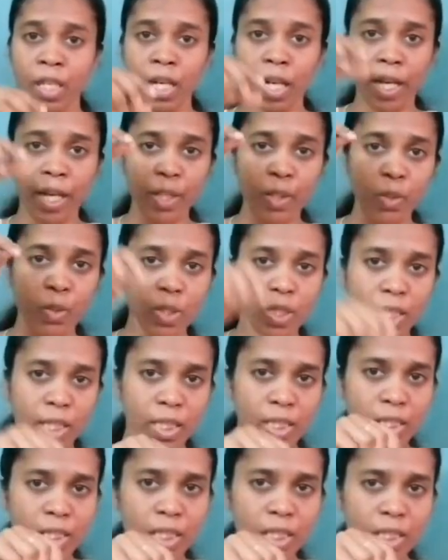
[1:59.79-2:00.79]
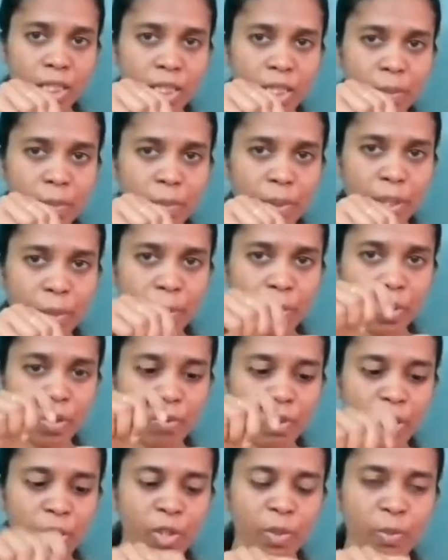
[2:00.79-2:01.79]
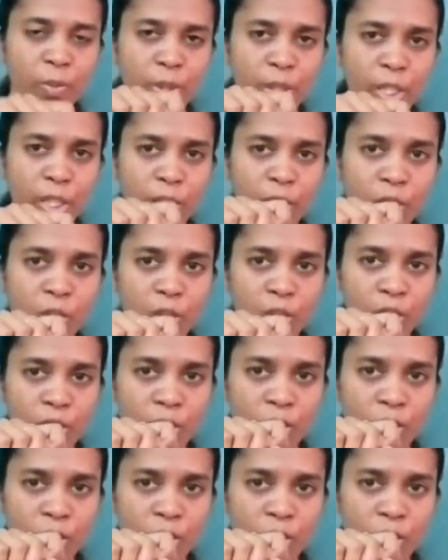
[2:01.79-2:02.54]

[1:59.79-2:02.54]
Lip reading: Are you touching the paper when you bring it